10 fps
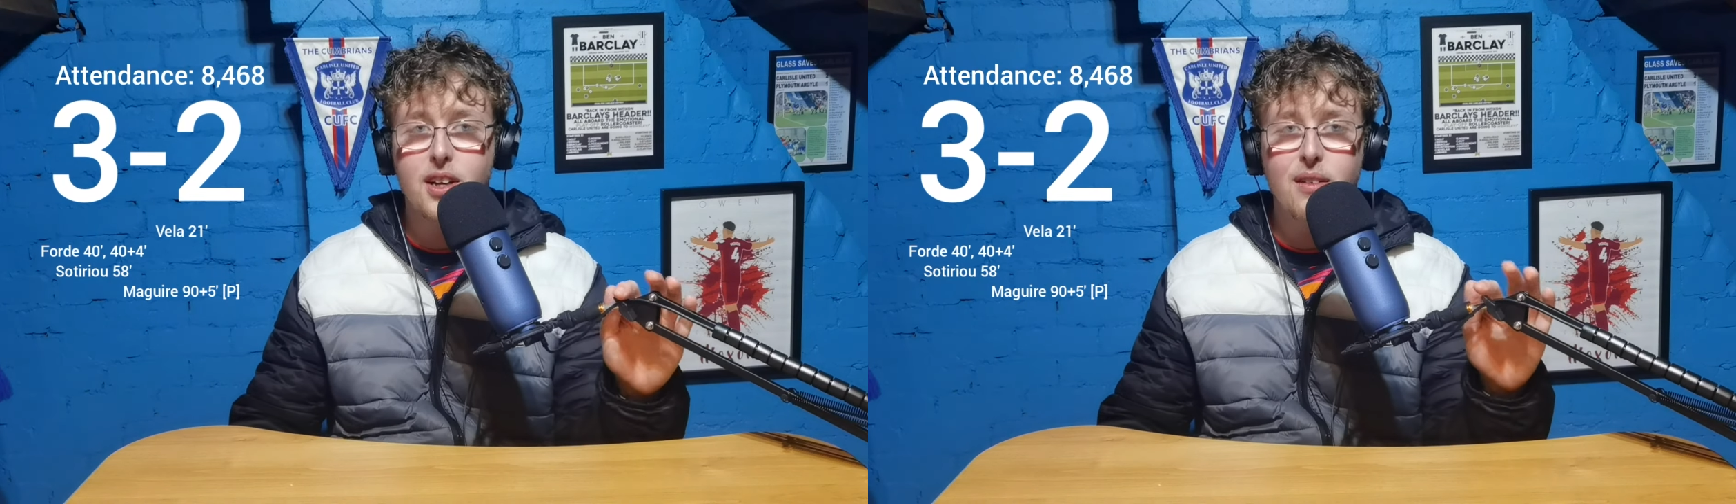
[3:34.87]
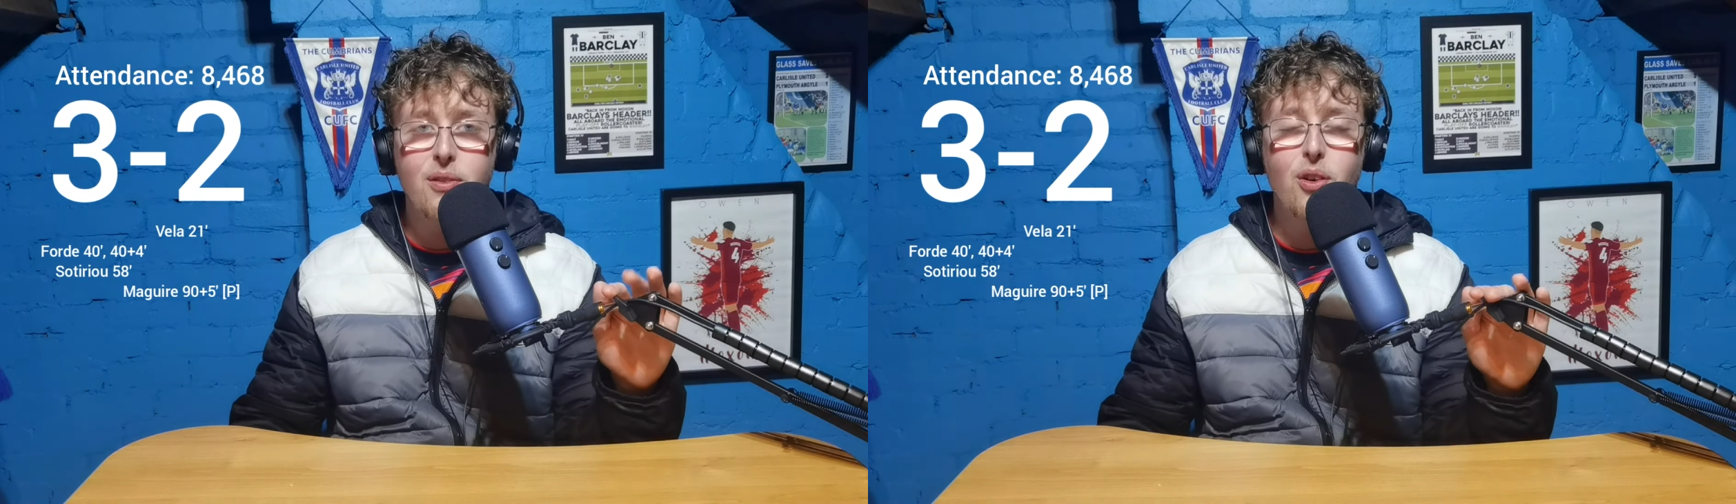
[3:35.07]

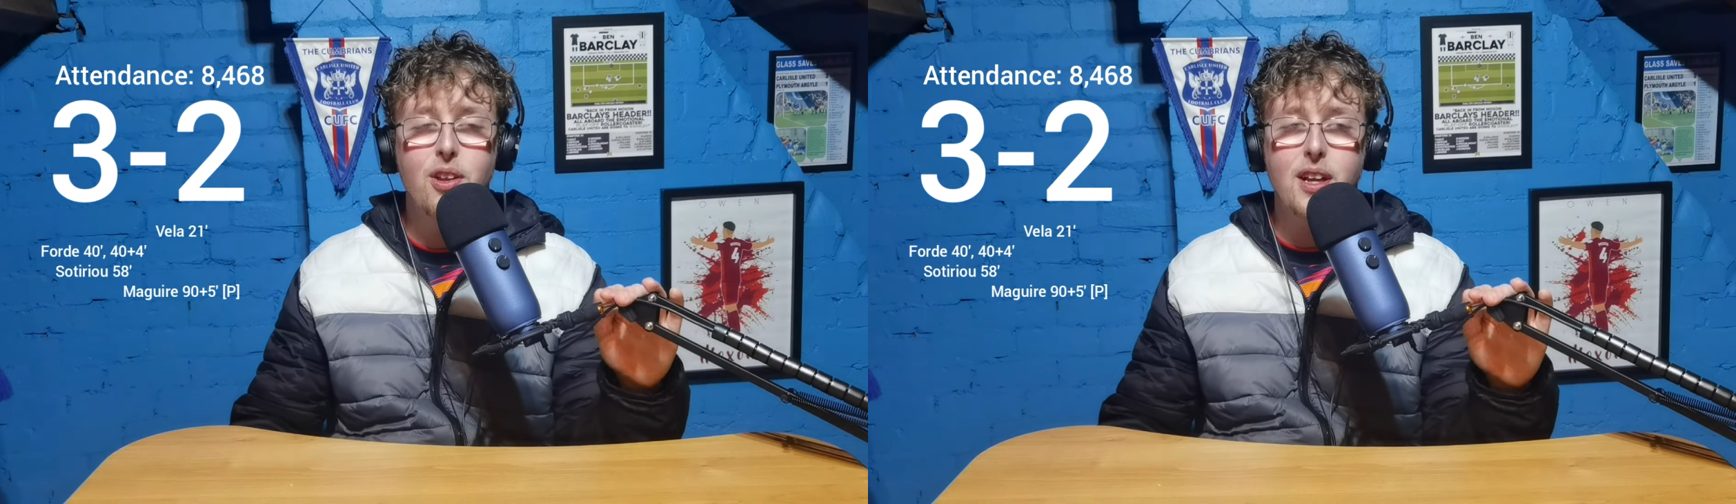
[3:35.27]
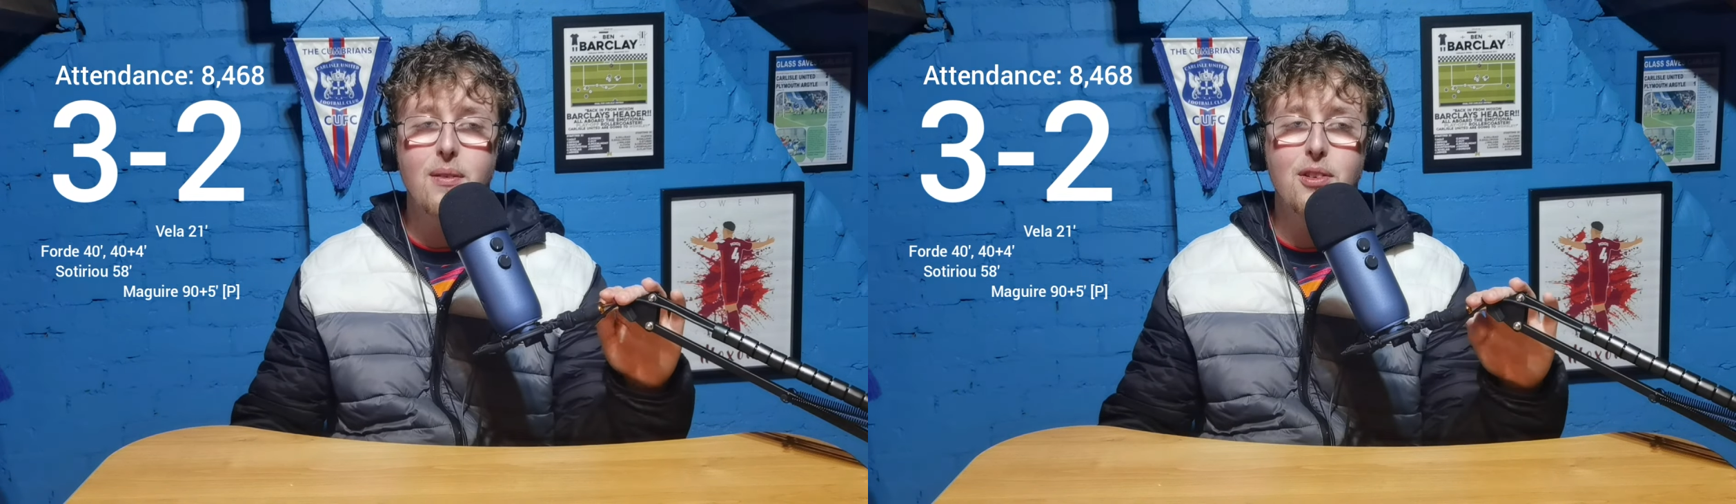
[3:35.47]
You'd have thought
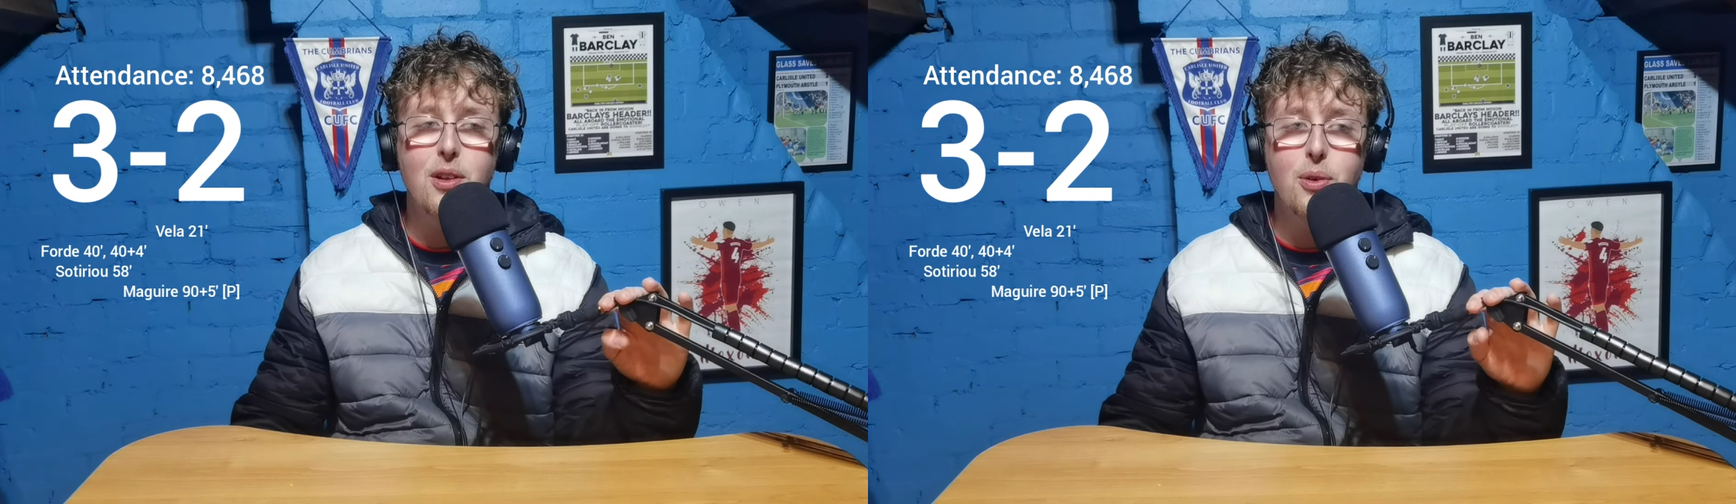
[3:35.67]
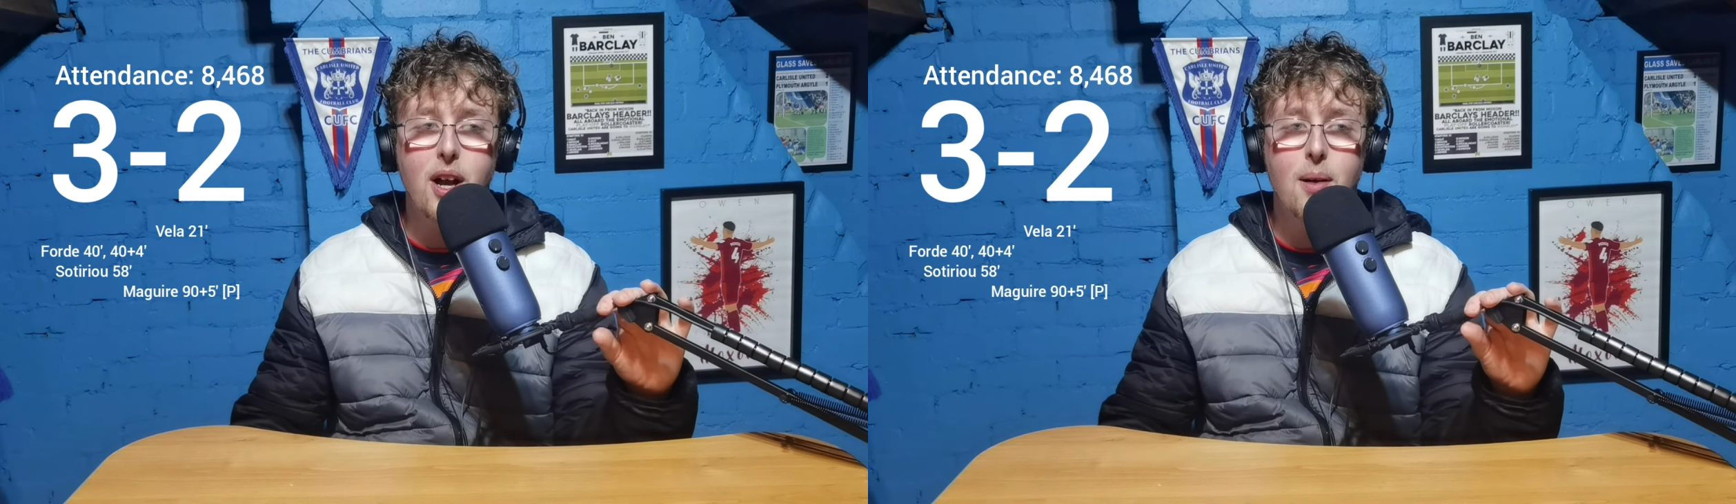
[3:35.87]
that he'd give it to
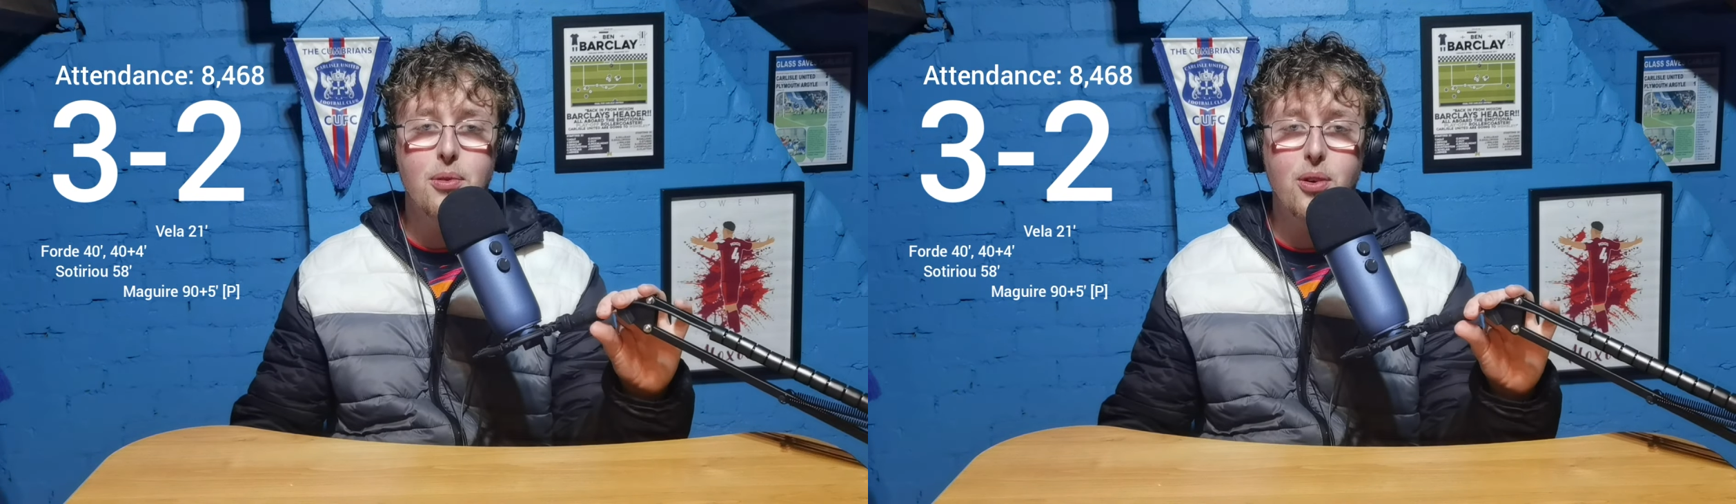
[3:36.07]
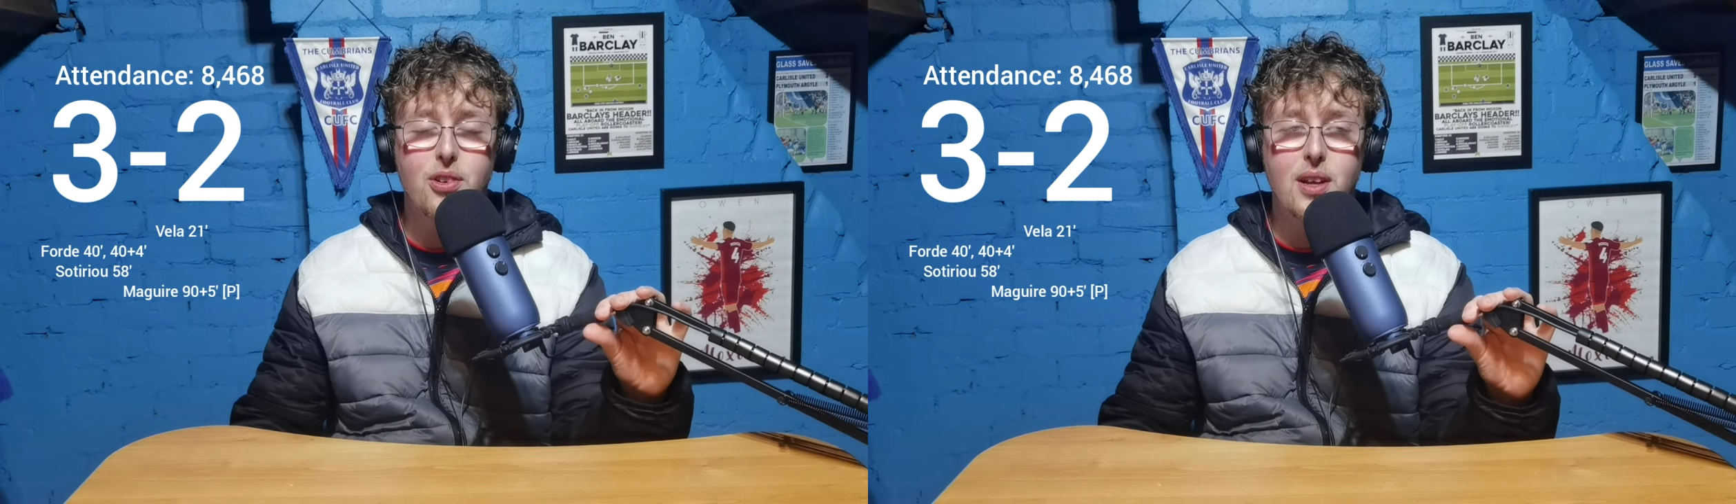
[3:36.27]
Luke
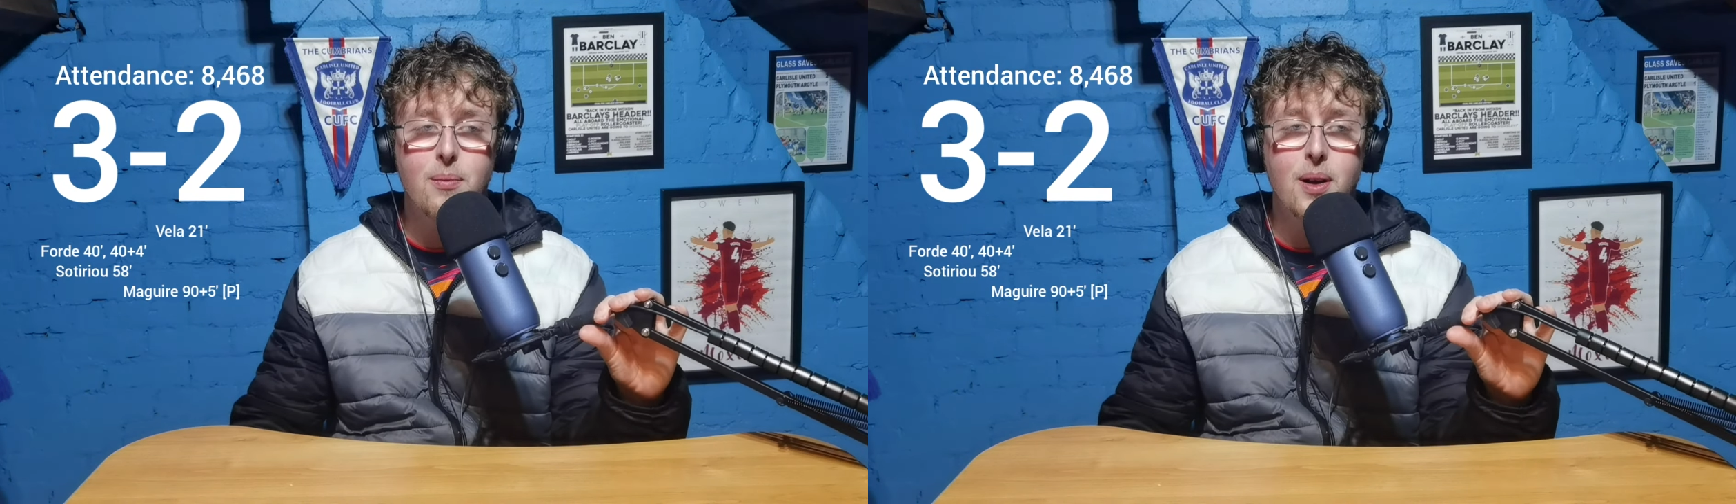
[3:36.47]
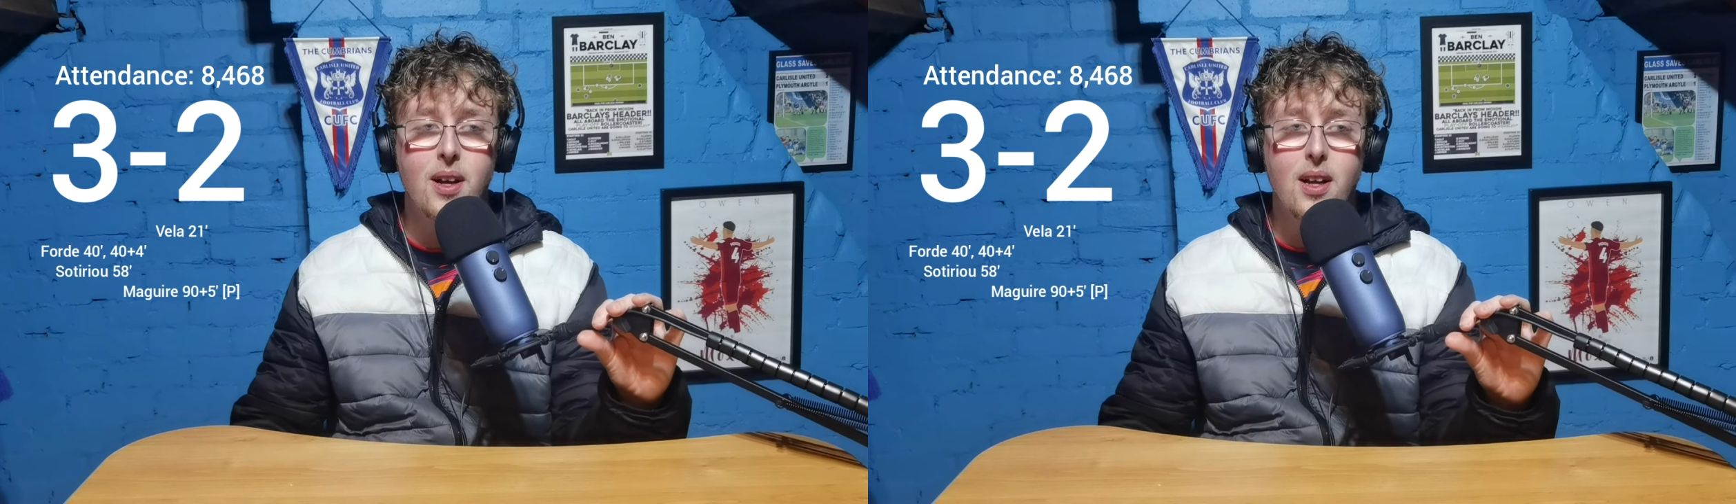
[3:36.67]
Armstrong to give
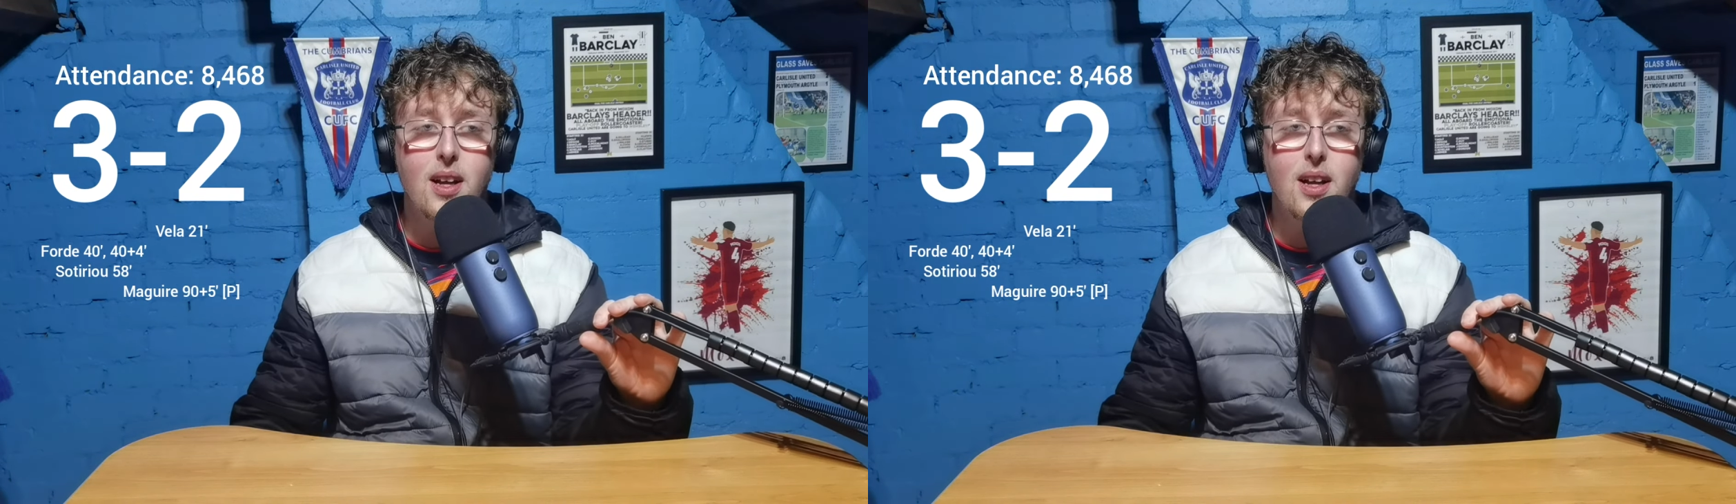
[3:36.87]
him